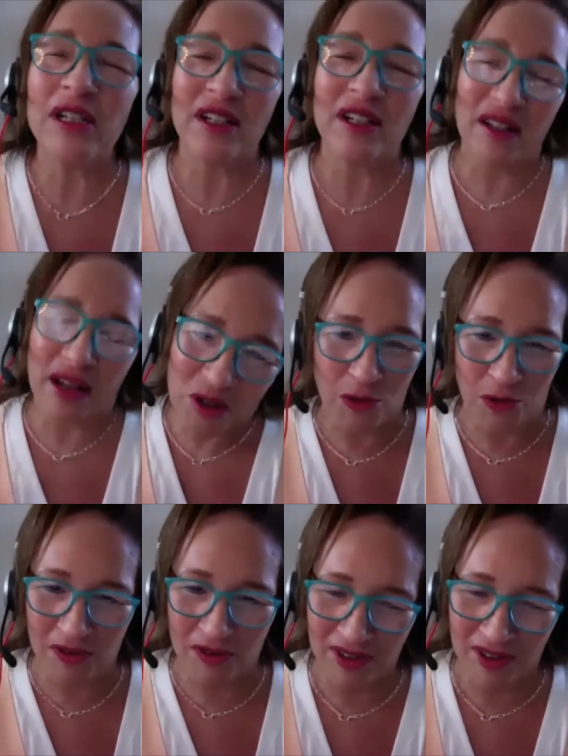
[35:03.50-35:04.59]
get connected to
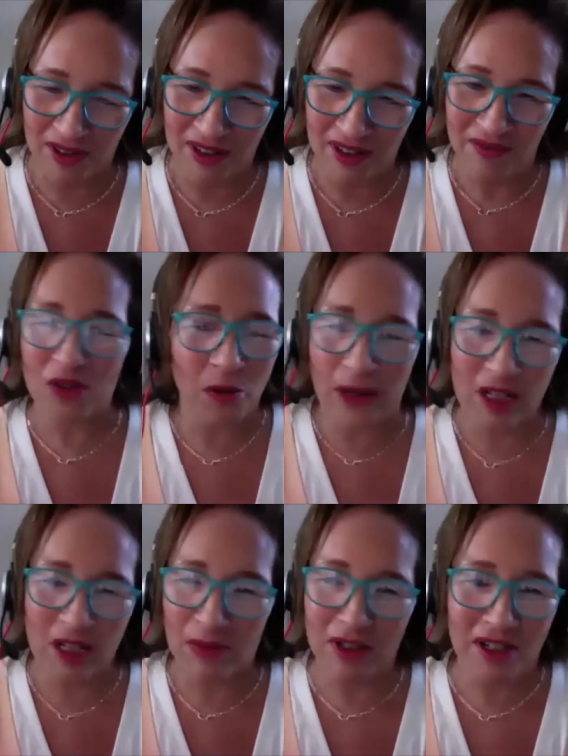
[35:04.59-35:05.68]
your own truth,
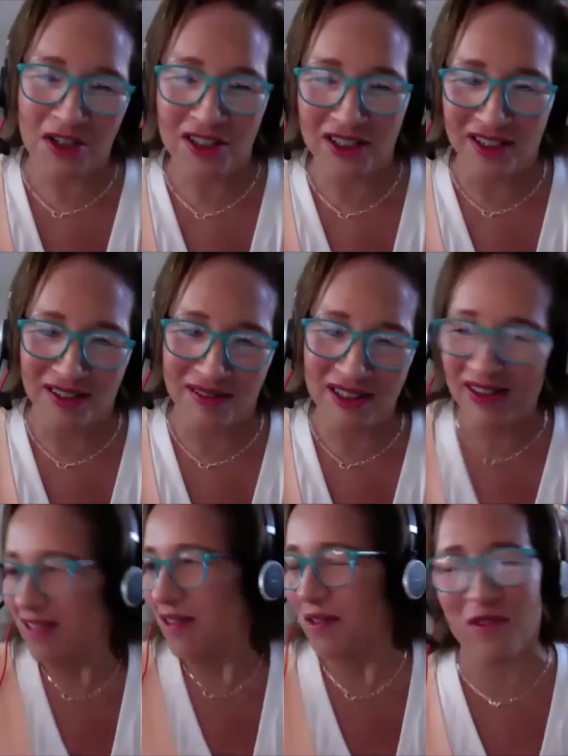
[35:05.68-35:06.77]
then there's no
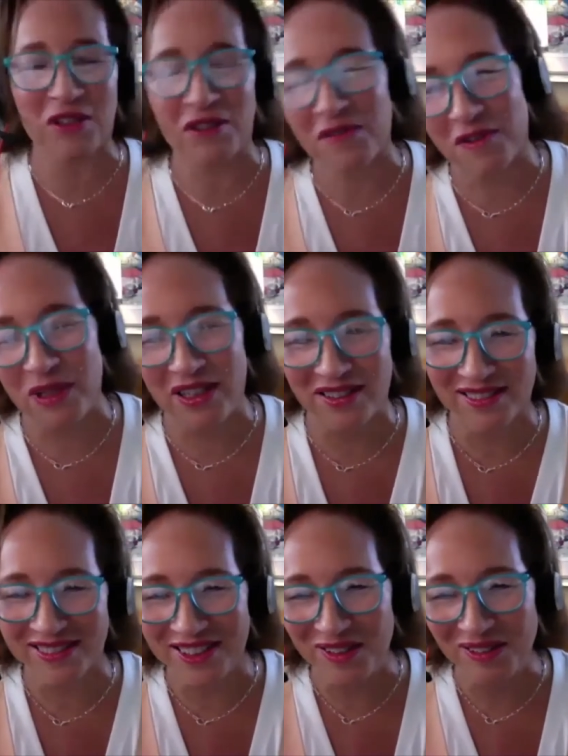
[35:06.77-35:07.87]
explanation needed. It's because it
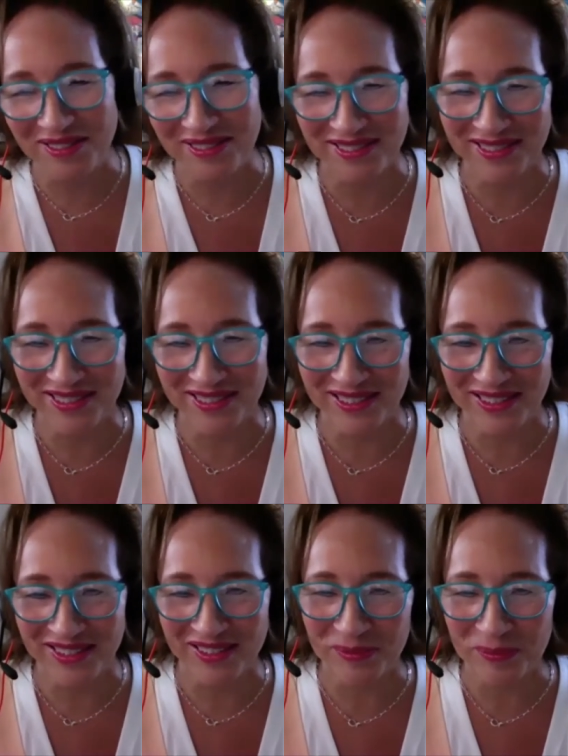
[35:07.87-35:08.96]
feels good for me, you know?
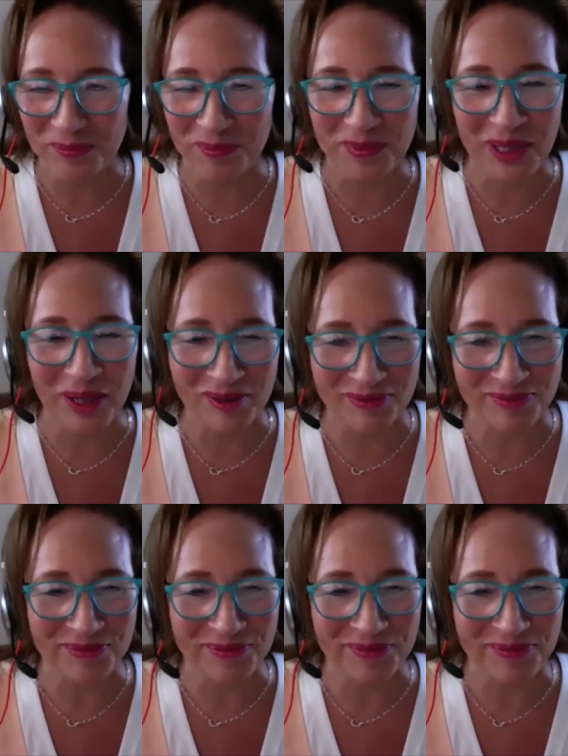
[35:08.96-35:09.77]
Yeah.